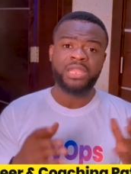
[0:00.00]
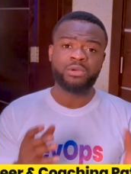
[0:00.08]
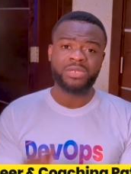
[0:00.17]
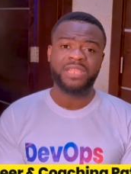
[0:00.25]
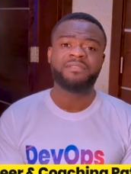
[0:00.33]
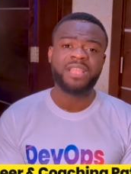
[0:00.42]

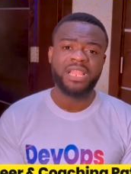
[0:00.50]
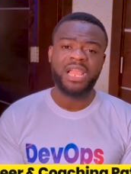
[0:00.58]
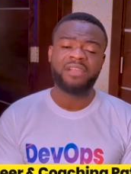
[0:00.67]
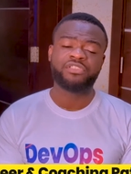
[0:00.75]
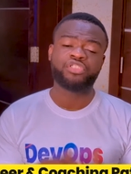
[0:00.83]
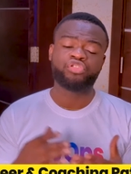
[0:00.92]
they'll definitely
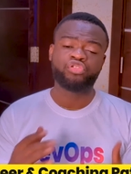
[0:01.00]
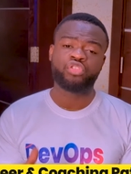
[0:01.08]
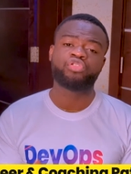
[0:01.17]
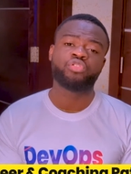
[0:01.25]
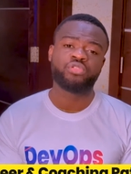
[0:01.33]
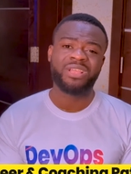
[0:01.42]
have a
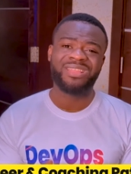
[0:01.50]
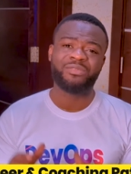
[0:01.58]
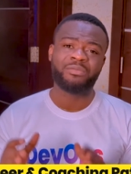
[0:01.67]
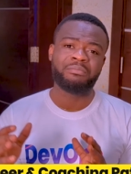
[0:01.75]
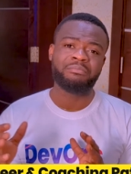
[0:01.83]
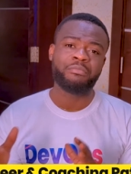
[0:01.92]
structure that
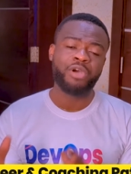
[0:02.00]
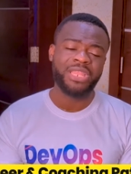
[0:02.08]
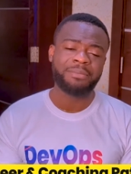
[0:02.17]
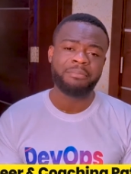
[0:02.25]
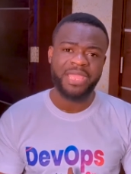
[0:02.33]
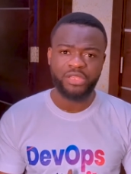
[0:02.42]
will
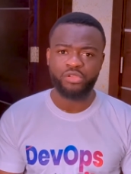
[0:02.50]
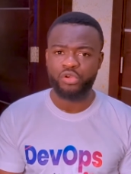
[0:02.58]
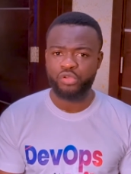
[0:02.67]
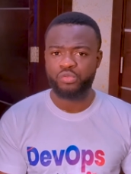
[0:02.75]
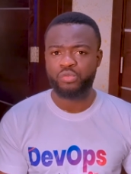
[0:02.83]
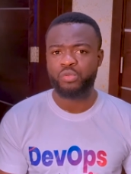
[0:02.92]

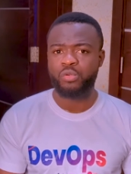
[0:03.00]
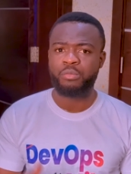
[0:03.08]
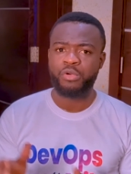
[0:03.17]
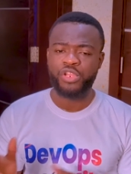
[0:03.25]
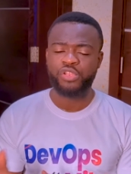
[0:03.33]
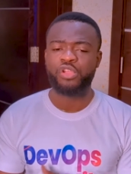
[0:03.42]
mentor you or
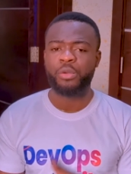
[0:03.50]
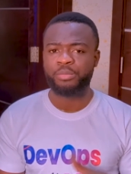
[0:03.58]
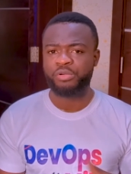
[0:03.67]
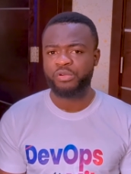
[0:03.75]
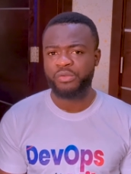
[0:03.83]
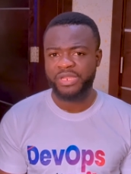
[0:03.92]
monitor your
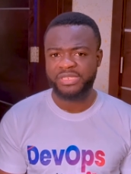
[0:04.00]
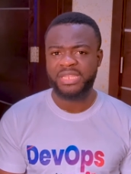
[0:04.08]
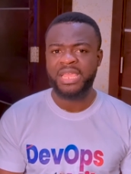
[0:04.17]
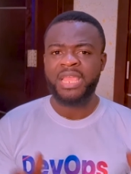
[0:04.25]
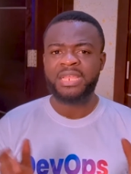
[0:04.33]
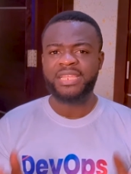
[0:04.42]
progress,
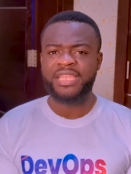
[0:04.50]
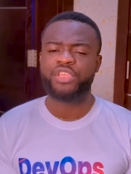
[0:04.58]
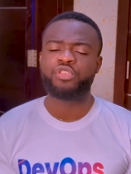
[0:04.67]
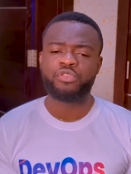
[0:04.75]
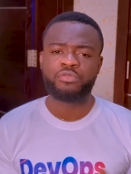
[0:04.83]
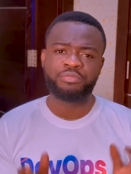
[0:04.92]
take
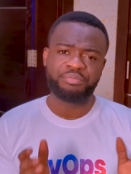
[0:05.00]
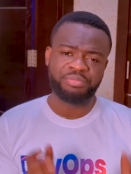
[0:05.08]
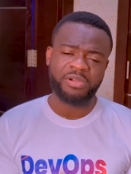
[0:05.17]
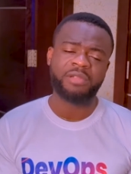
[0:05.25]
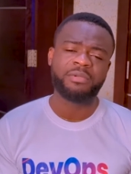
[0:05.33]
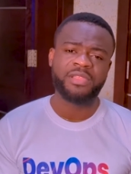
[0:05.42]
you
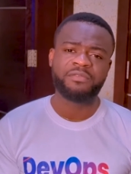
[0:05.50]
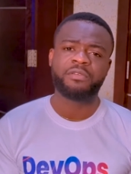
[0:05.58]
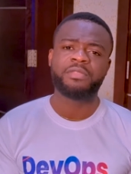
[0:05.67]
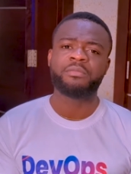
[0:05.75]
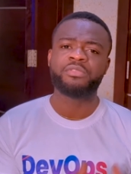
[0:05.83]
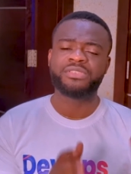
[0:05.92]
probably
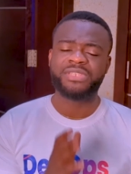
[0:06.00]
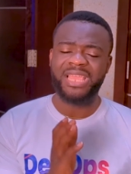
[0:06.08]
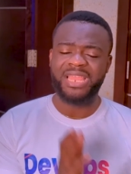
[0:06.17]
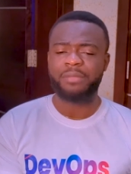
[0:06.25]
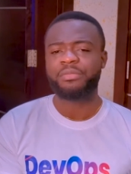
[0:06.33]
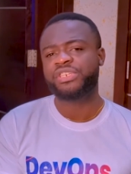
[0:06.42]
from the most
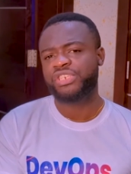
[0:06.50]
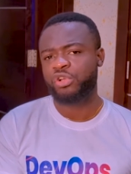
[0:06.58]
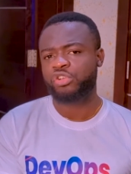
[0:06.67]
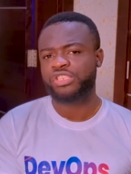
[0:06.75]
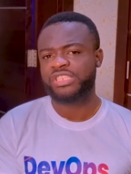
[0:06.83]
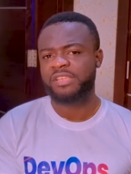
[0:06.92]
elementary
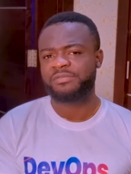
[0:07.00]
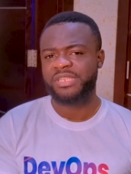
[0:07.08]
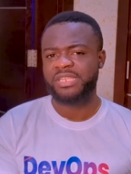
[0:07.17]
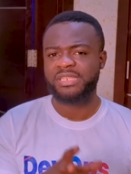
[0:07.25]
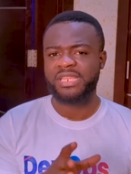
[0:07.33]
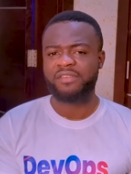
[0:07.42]
concepts
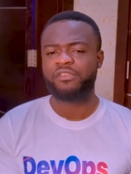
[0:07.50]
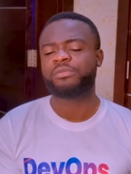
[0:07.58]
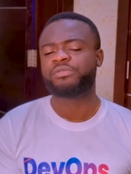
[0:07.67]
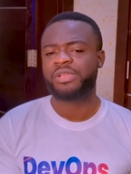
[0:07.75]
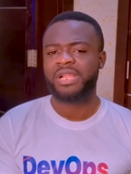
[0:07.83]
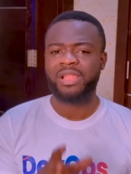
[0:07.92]
in
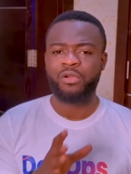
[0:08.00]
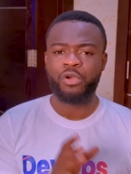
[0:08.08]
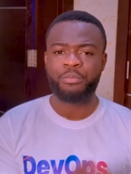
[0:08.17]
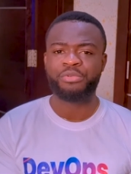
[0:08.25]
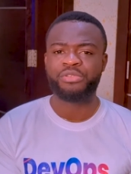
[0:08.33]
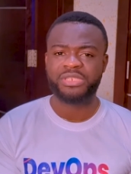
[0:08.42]
DevOps or in cloud
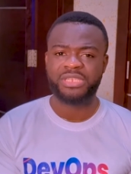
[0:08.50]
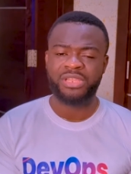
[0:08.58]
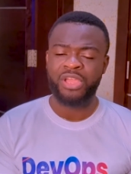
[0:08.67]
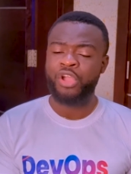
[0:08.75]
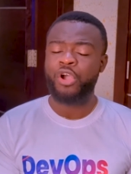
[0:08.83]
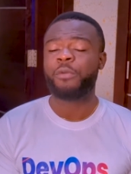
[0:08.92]
computing
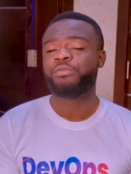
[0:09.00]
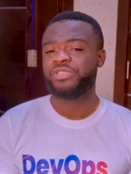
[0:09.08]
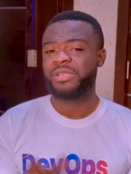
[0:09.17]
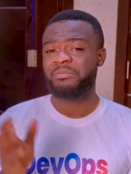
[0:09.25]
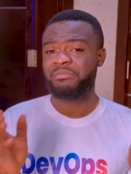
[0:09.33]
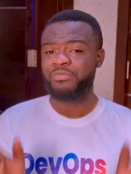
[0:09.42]
up
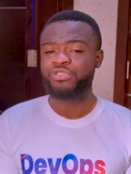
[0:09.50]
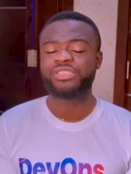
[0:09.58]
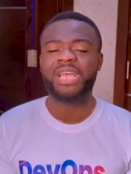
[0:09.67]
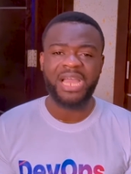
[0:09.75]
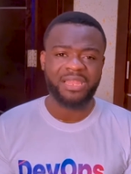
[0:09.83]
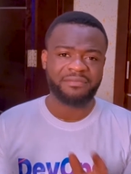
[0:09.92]
to the
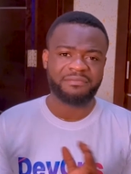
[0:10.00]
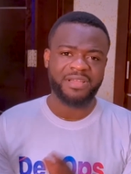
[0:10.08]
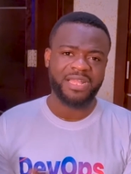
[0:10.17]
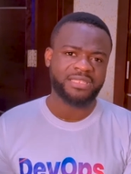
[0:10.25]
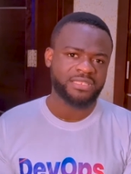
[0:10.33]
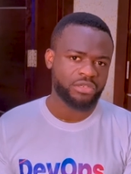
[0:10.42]
most
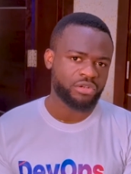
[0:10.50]
advanced